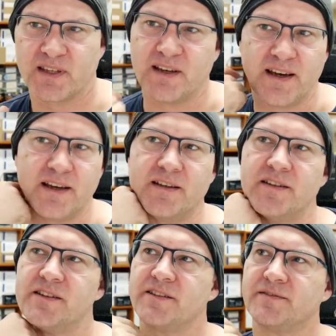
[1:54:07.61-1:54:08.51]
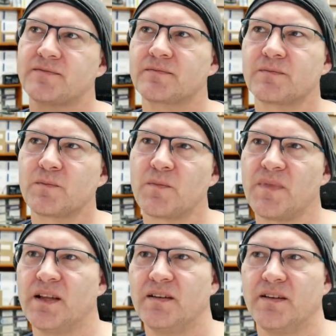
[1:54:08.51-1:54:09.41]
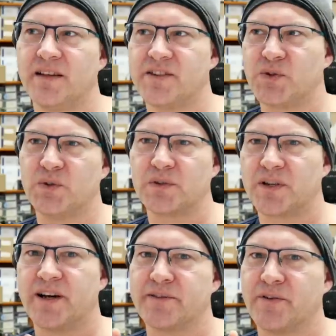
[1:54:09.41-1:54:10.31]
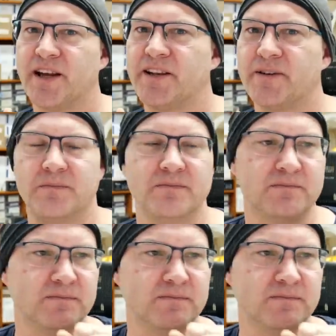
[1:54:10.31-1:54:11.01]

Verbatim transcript: And it's all kind of random.